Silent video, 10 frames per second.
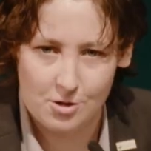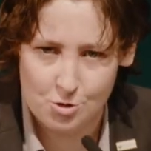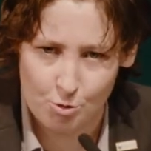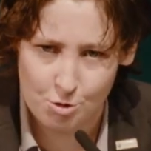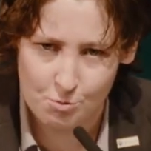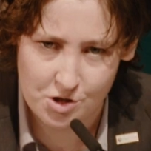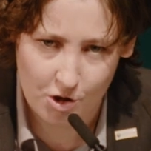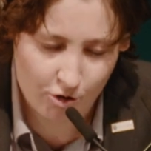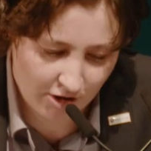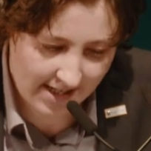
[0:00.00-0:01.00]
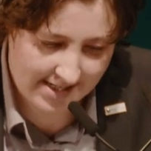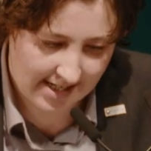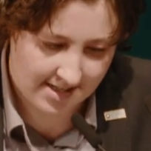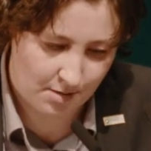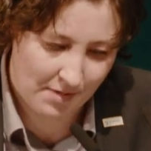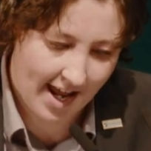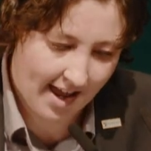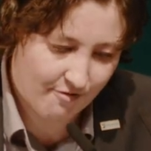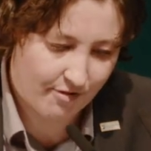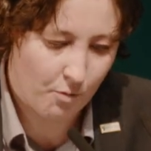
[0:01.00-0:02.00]
social security system in
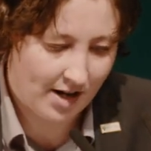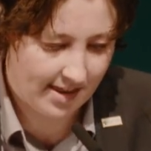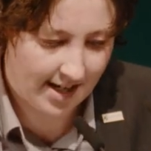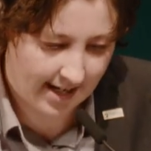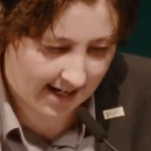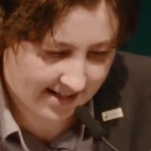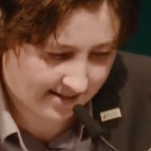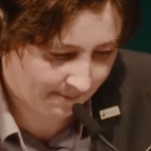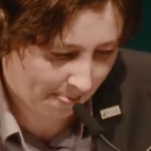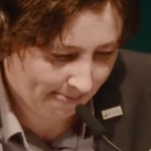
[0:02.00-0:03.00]
every way they can,